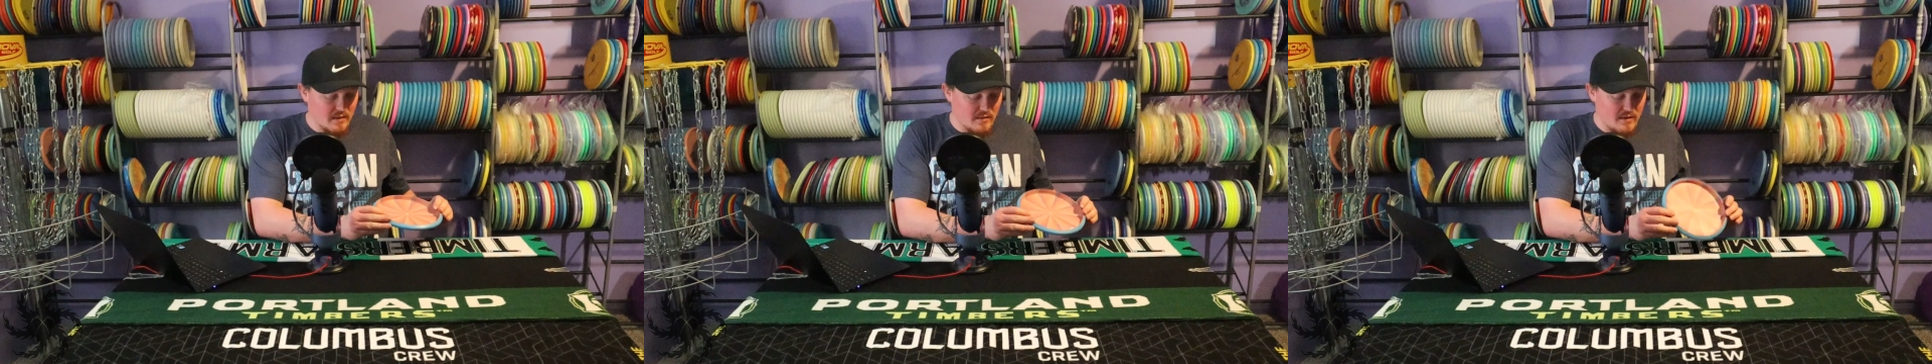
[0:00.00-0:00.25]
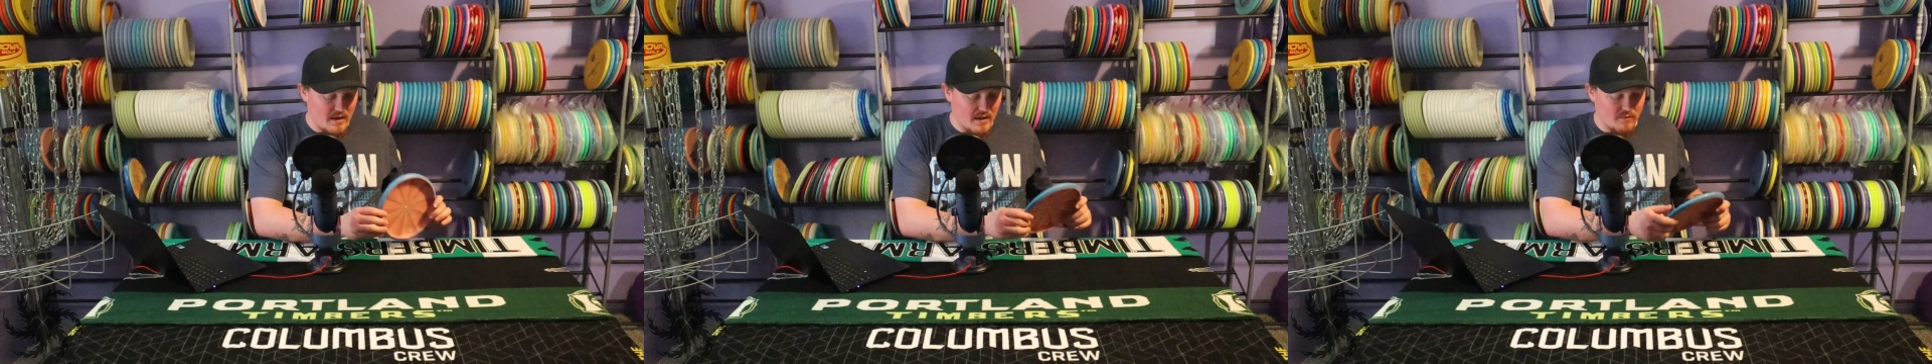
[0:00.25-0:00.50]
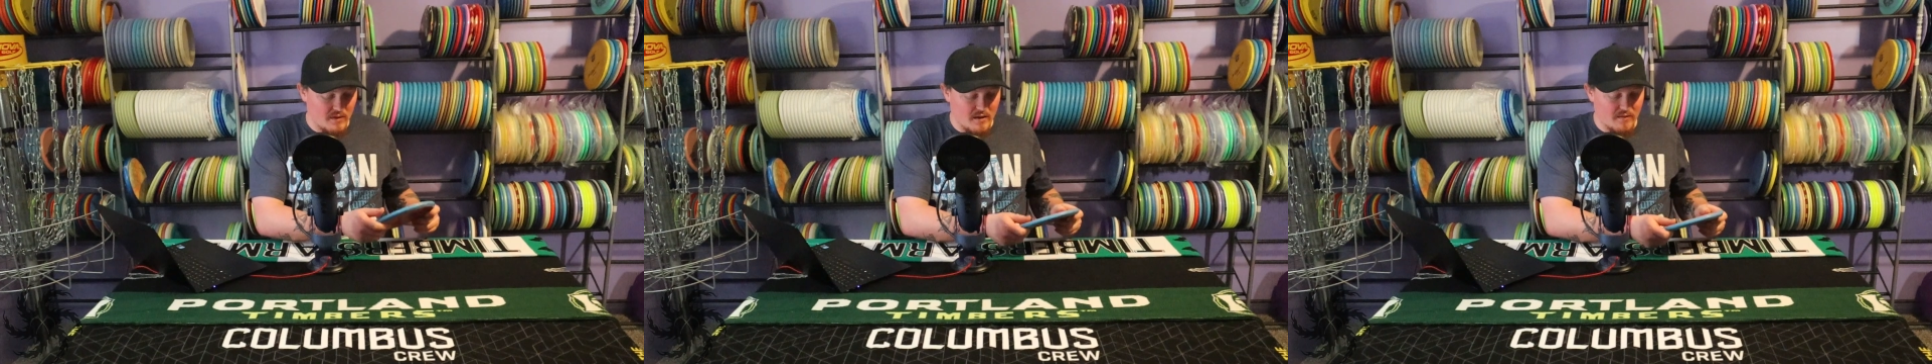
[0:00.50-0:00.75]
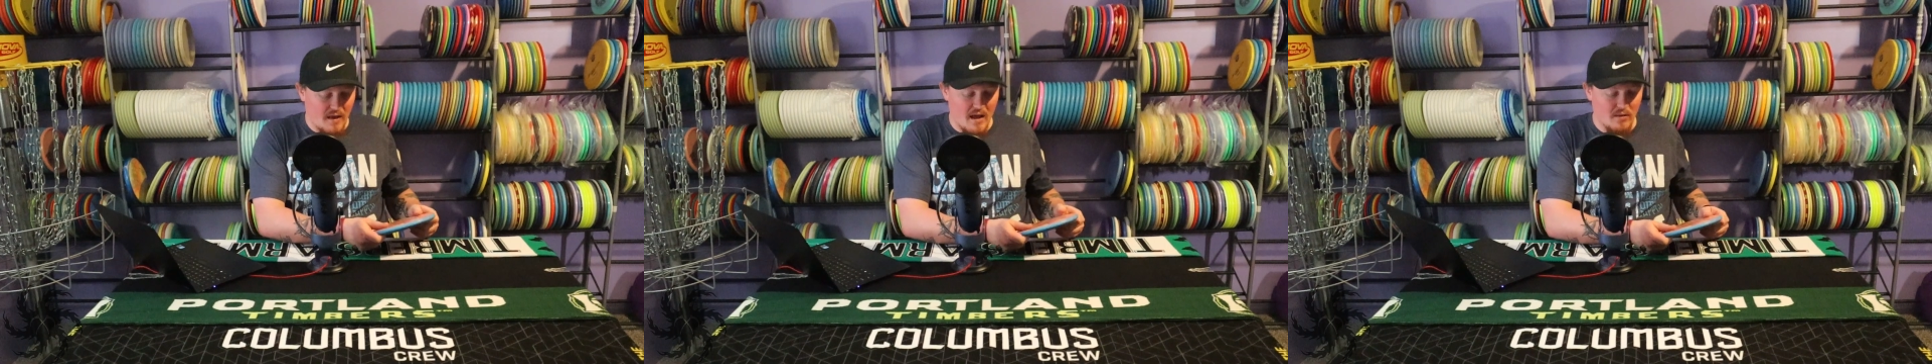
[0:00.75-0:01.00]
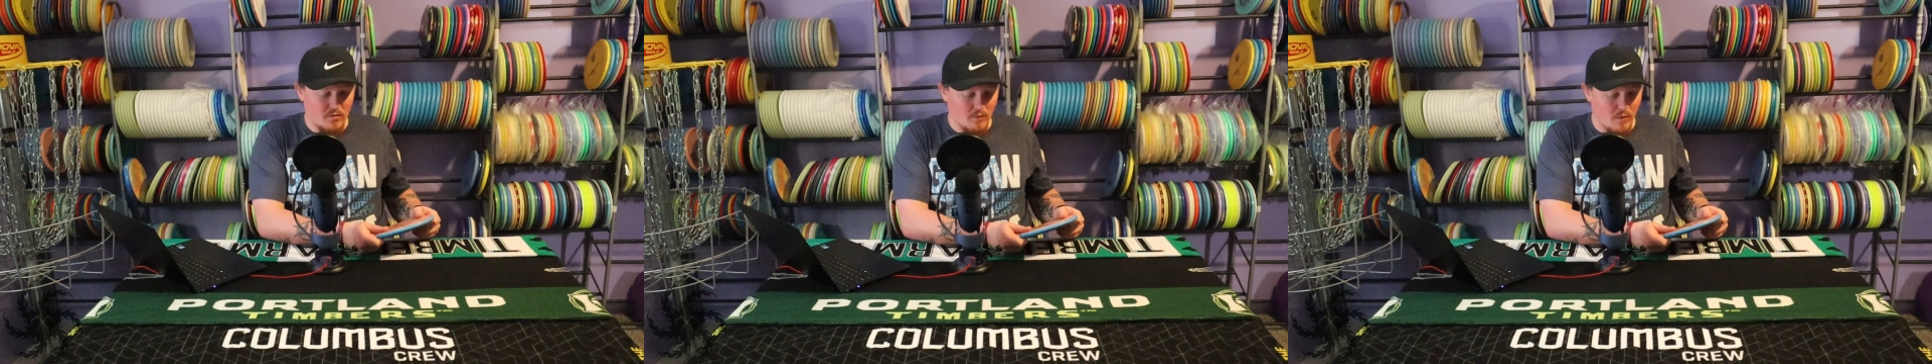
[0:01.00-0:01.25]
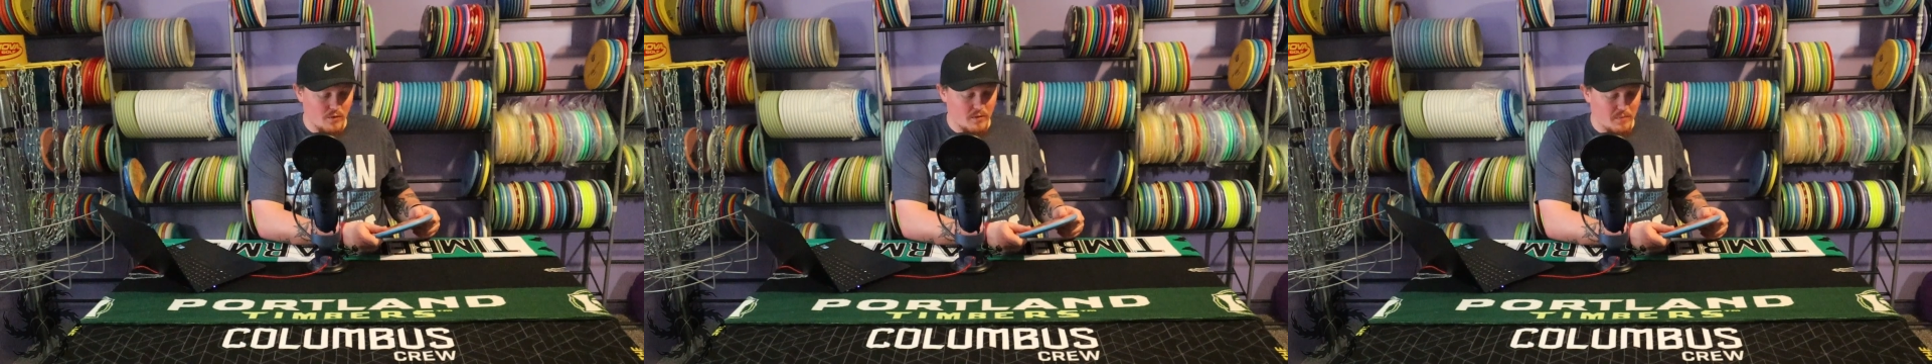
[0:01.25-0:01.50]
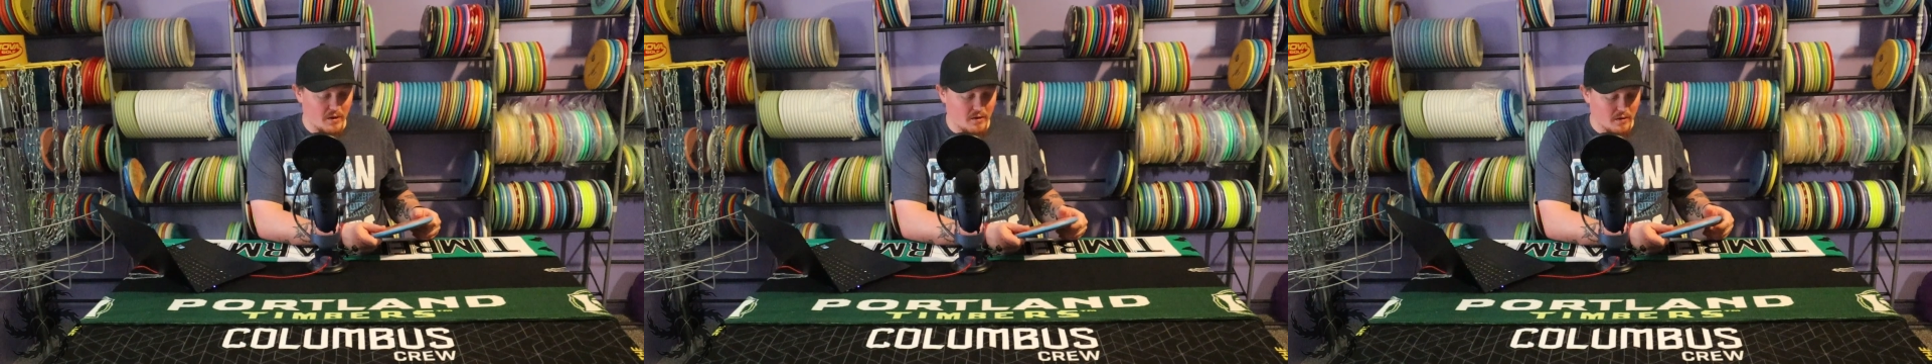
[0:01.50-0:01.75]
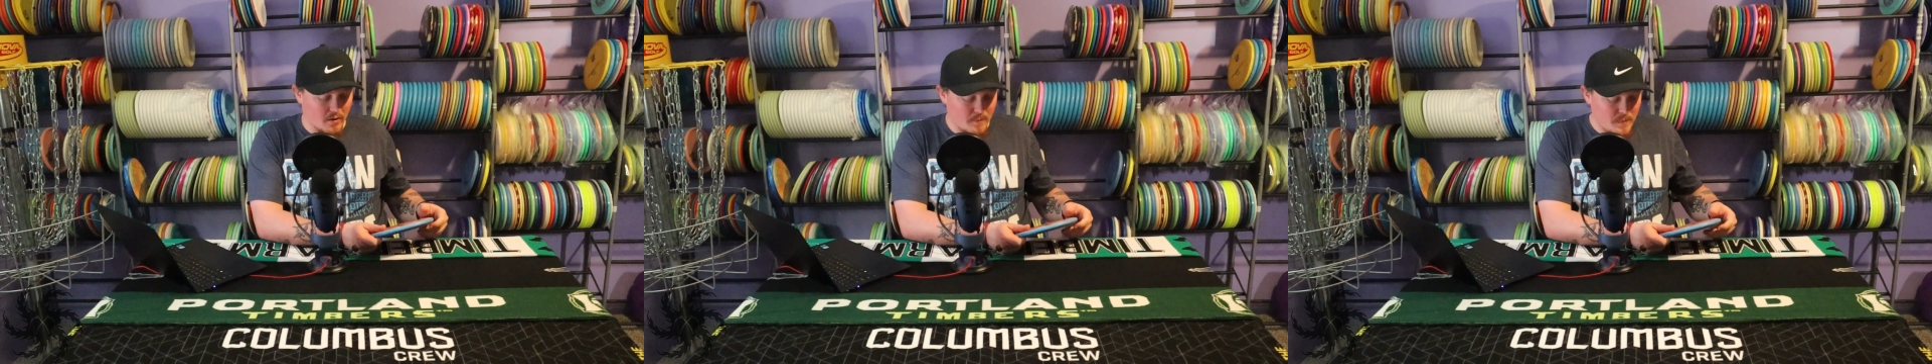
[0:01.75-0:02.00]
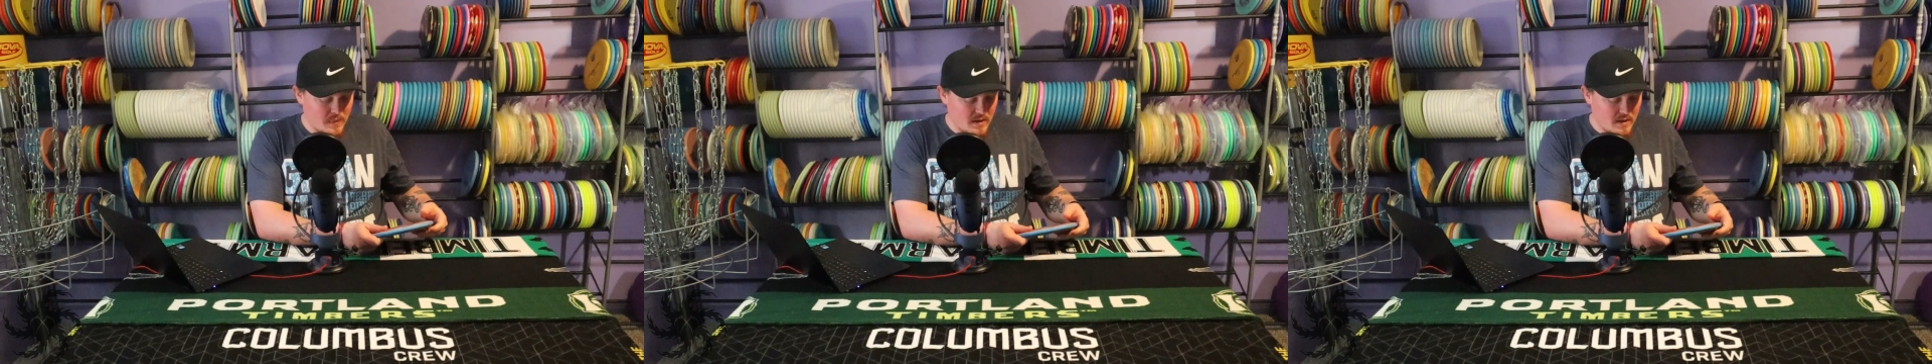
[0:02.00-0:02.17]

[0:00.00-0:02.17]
the Envy as a throwing putter.